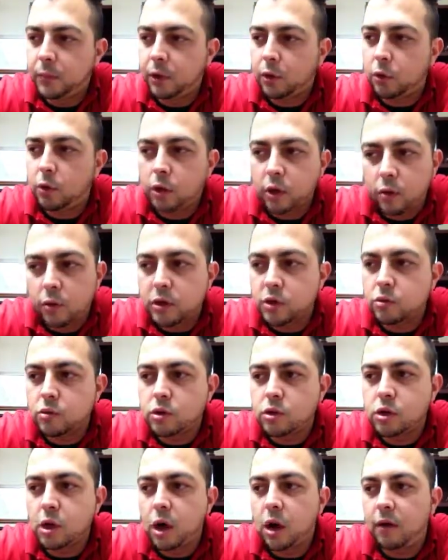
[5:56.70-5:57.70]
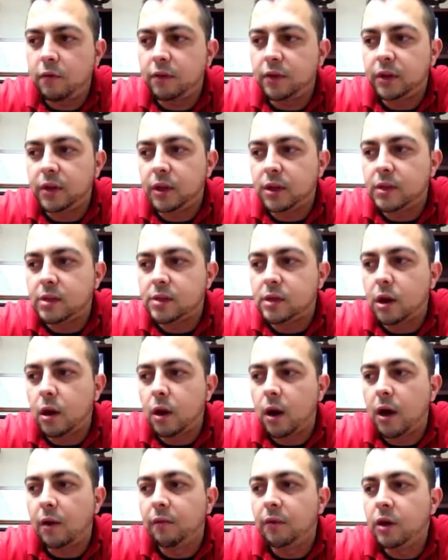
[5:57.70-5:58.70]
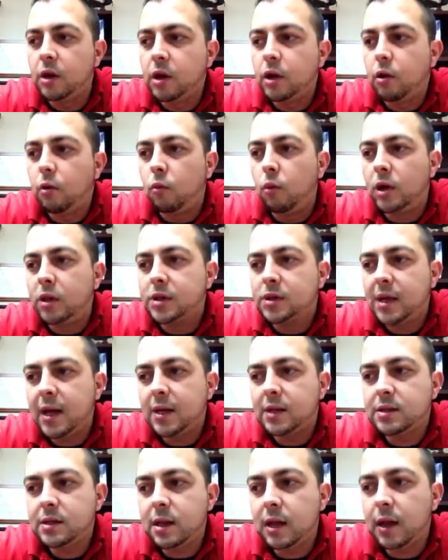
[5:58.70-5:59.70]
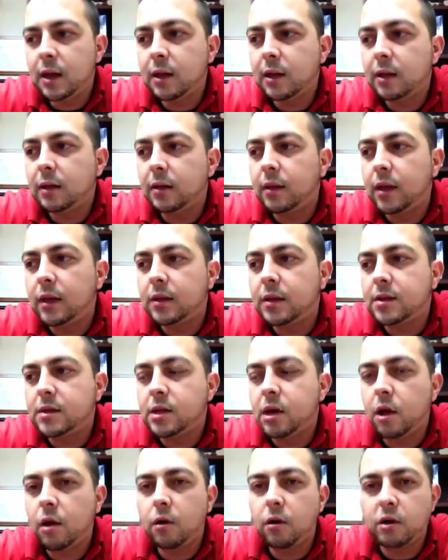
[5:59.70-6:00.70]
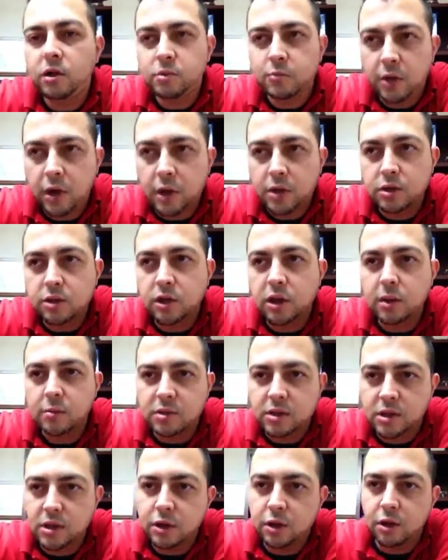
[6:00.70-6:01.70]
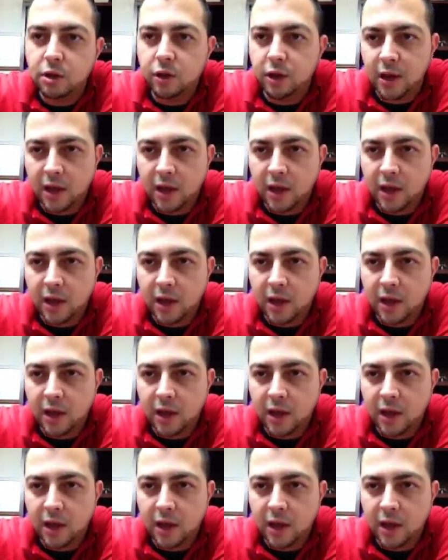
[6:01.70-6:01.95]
queries resolved in the ECRF. Once that's done, then the CRO and sponsor comes in there and